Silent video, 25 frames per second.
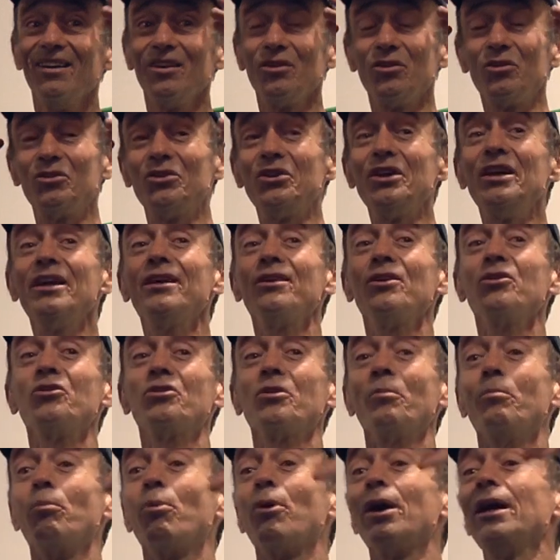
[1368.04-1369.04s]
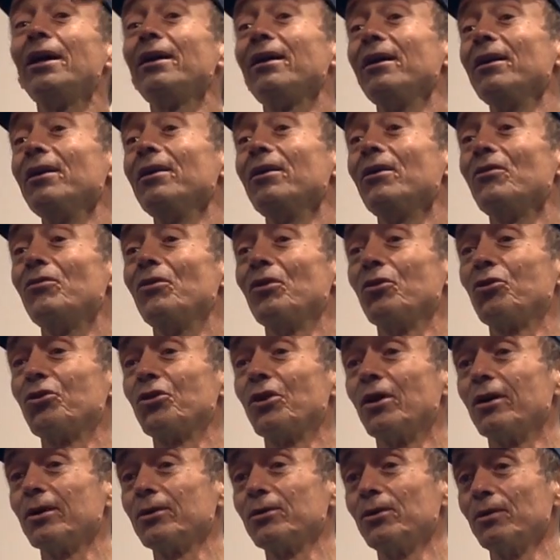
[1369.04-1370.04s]
see it as the breaking of the
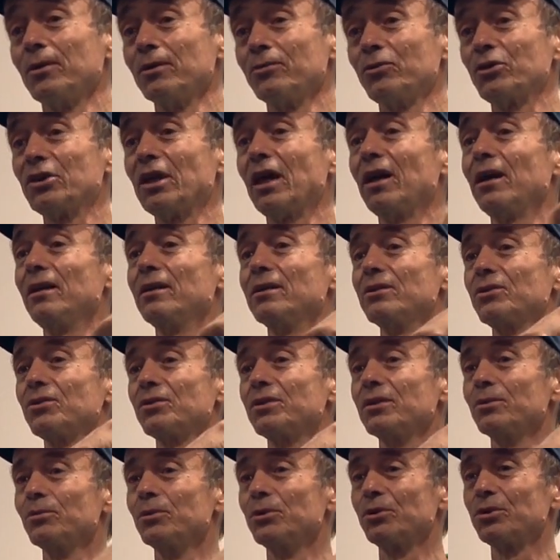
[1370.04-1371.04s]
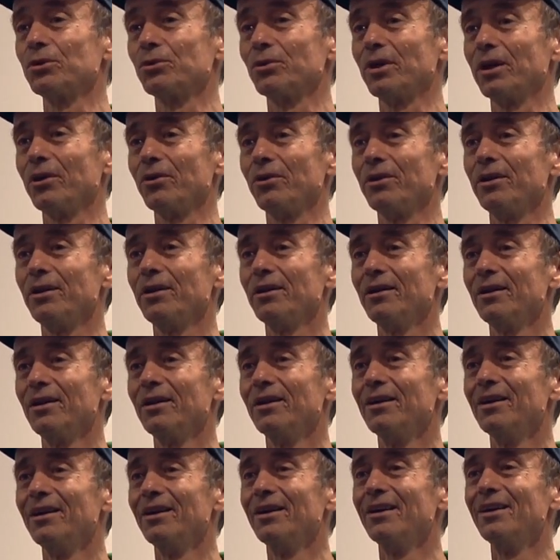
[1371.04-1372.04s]
circle of silence that was surrounding.
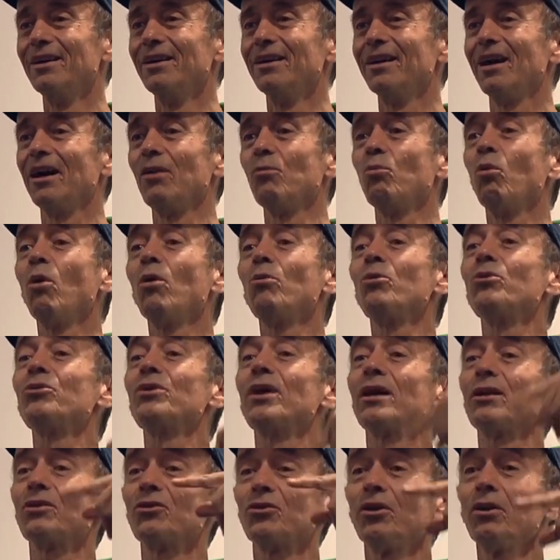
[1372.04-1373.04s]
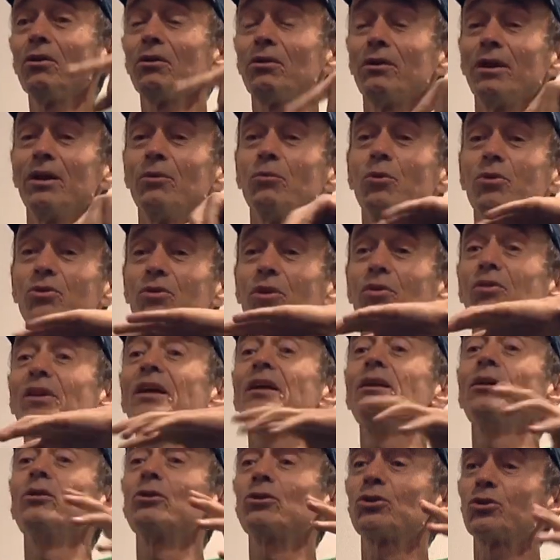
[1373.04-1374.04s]
And what was that circle? It was the
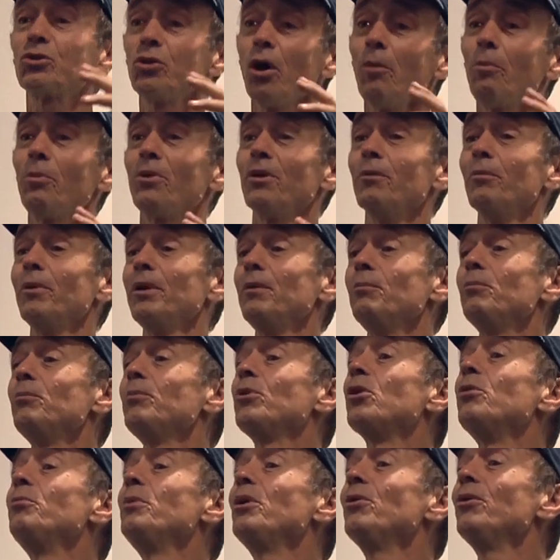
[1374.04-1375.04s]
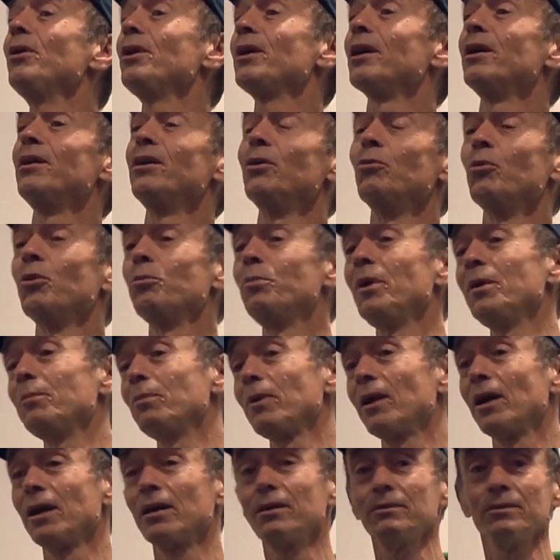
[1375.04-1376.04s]
thing that stopped them in communicating with
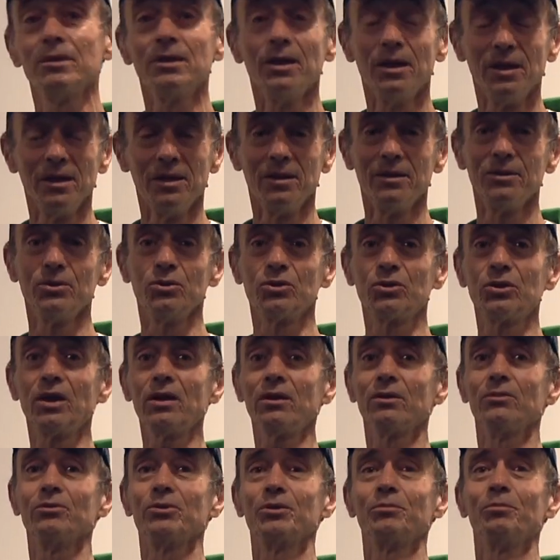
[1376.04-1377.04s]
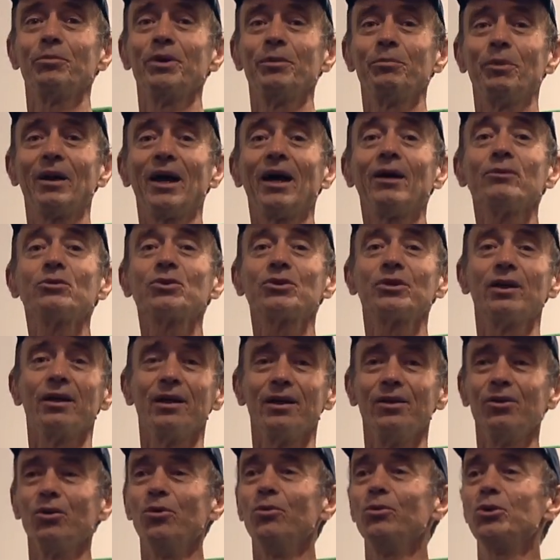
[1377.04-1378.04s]
people like yourselves, people
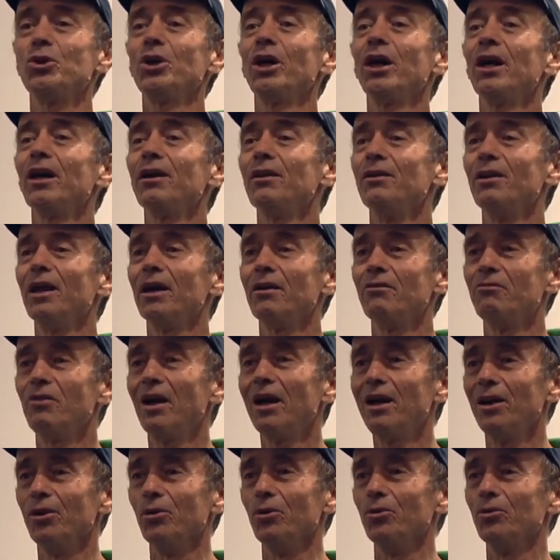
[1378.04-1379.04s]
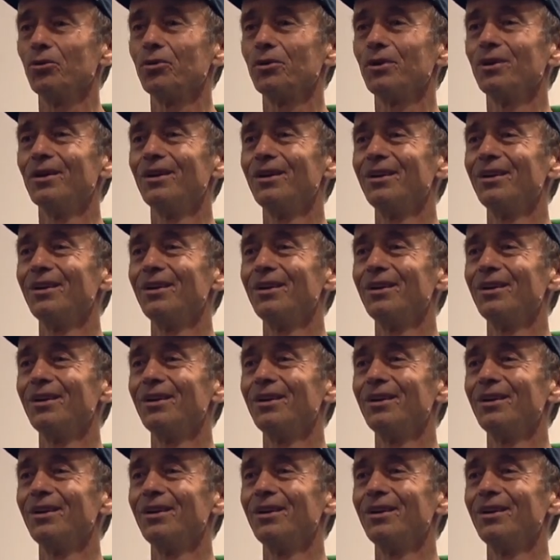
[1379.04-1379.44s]
outside, who shared their values.